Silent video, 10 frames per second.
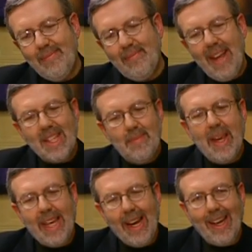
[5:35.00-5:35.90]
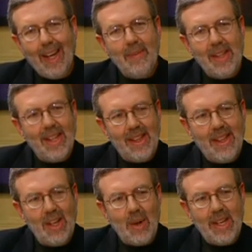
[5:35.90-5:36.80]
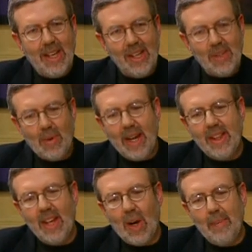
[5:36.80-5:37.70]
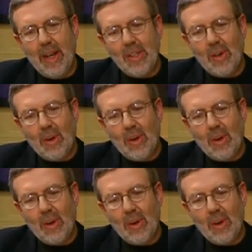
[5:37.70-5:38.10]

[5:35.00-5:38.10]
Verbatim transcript: that's Mickey. I mean, there he is right there. I mean, it's